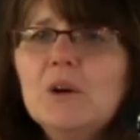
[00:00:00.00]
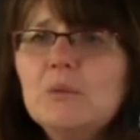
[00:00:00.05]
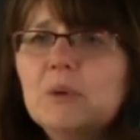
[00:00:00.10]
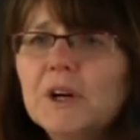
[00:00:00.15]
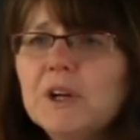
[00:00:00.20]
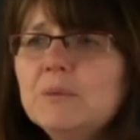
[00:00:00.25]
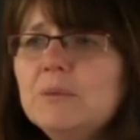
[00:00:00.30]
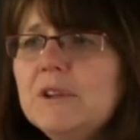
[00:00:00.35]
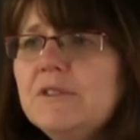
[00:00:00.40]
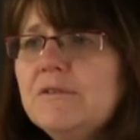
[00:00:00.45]

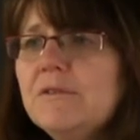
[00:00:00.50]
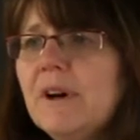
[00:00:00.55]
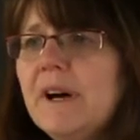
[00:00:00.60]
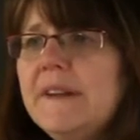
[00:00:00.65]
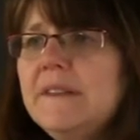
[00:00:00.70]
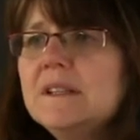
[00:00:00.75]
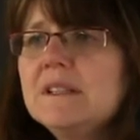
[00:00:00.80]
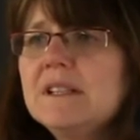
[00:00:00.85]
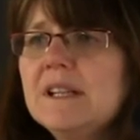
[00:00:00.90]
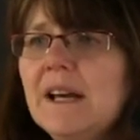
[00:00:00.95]
Where do we
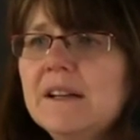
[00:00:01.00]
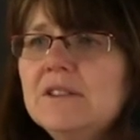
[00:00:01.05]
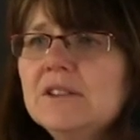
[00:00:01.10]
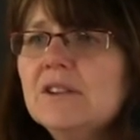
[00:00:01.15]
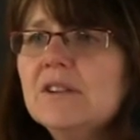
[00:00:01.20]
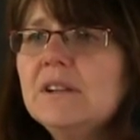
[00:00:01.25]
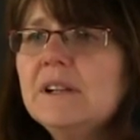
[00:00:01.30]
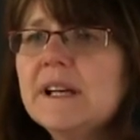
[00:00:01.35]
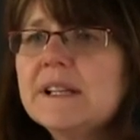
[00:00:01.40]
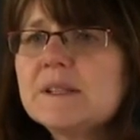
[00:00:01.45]
find the
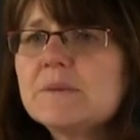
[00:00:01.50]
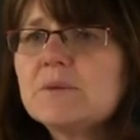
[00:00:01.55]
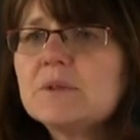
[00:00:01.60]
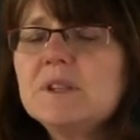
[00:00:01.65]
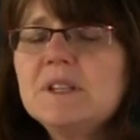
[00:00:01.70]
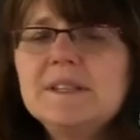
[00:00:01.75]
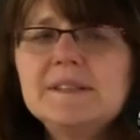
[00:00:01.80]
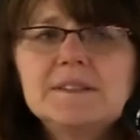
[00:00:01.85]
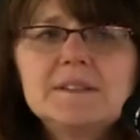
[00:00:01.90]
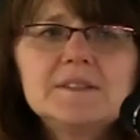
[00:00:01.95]
technical
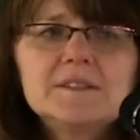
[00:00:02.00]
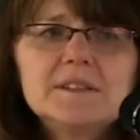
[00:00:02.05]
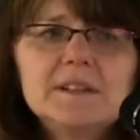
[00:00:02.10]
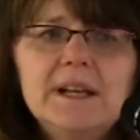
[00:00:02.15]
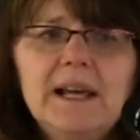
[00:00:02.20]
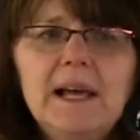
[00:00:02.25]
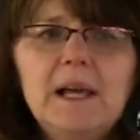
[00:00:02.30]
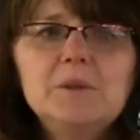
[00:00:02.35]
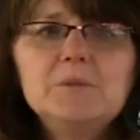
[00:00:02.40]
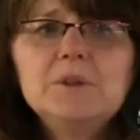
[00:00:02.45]
expertise that's
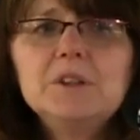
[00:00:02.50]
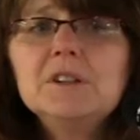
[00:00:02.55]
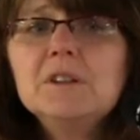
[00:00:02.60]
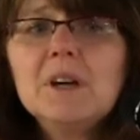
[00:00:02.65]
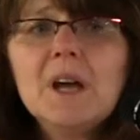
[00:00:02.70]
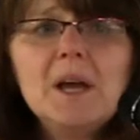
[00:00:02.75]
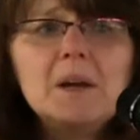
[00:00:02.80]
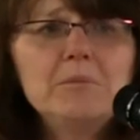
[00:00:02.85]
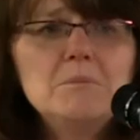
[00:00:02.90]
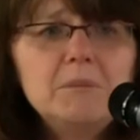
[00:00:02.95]
going to help you?
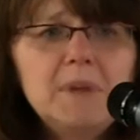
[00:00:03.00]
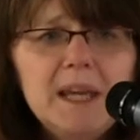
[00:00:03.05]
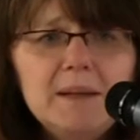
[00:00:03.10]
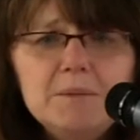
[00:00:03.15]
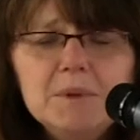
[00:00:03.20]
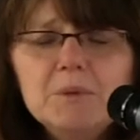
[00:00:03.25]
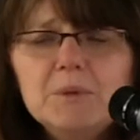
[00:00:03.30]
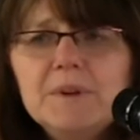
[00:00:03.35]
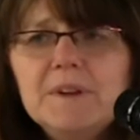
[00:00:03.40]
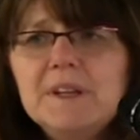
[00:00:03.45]

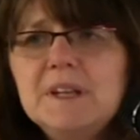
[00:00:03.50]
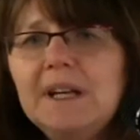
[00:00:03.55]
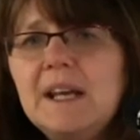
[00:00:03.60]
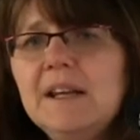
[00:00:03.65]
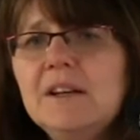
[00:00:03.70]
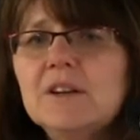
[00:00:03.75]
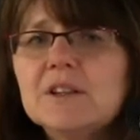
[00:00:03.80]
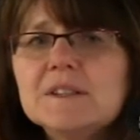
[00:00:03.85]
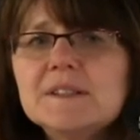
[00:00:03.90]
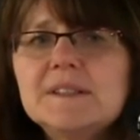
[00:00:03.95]
Maybe within
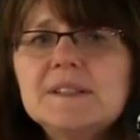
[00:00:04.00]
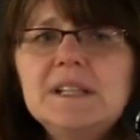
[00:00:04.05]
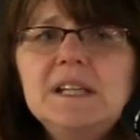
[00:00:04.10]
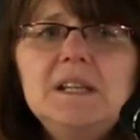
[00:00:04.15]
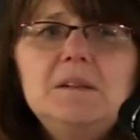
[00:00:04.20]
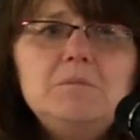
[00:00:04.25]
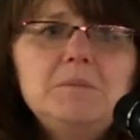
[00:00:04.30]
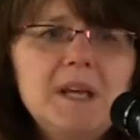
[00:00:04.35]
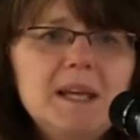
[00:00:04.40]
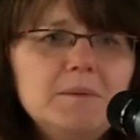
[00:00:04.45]

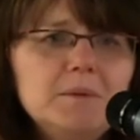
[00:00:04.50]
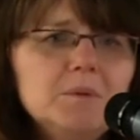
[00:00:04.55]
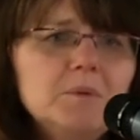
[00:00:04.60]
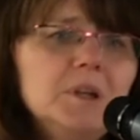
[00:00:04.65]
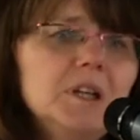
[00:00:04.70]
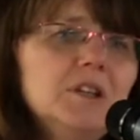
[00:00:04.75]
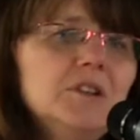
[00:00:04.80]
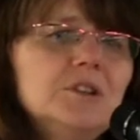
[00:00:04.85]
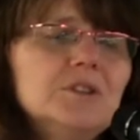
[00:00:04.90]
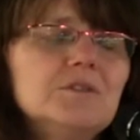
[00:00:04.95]
NRC, maybe
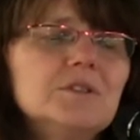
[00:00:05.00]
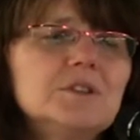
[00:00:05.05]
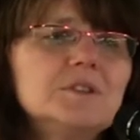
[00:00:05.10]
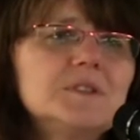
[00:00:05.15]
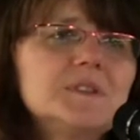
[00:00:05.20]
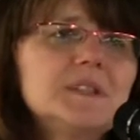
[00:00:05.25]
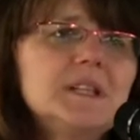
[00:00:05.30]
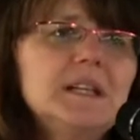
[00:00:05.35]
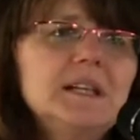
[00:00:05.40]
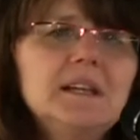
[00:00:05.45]
within a
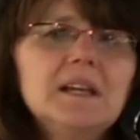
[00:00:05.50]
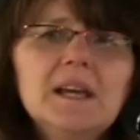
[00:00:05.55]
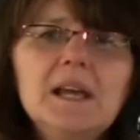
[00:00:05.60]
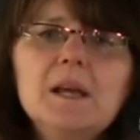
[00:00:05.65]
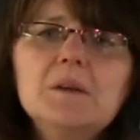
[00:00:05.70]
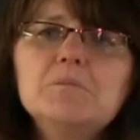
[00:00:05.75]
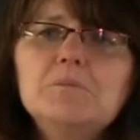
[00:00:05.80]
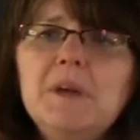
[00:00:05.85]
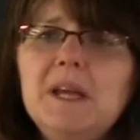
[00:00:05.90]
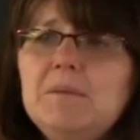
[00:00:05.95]
university,
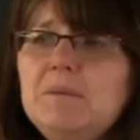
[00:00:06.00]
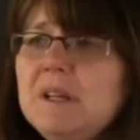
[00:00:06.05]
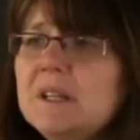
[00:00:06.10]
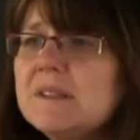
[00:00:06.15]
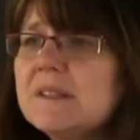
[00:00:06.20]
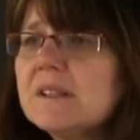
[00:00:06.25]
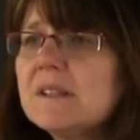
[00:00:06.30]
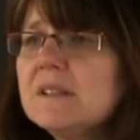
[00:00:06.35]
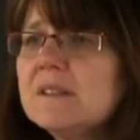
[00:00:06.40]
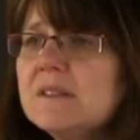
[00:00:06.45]
maybe
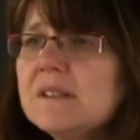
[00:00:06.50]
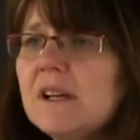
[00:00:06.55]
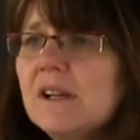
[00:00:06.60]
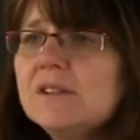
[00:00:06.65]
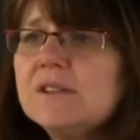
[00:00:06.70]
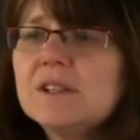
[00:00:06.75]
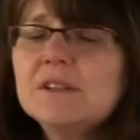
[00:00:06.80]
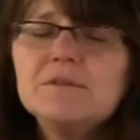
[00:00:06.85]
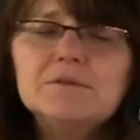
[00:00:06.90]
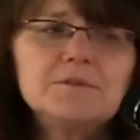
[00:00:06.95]
it's a
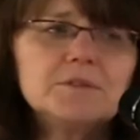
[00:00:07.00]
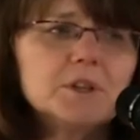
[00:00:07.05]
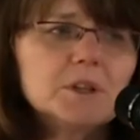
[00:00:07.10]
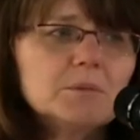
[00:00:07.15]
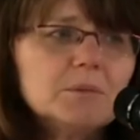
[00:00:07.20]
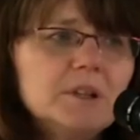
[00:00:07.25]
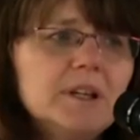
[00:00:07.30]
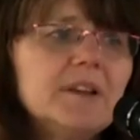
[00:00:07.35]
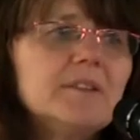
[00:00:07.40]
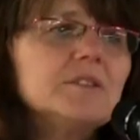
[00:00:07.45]
consulting
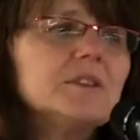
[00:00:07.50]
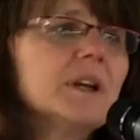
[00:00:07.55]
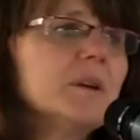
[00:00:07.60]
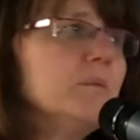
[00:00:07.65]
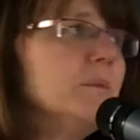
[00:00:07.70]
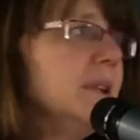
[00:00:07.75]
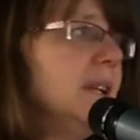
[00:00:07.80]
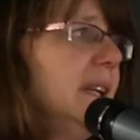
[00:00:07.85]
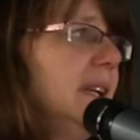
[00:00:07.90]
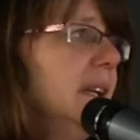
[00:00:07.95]
firm or another
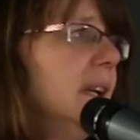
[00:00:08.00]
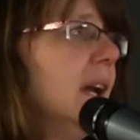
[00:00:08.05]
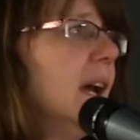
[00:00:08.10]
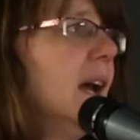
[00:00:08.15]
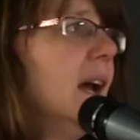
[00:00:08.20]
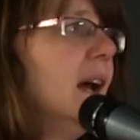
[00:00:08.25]
company.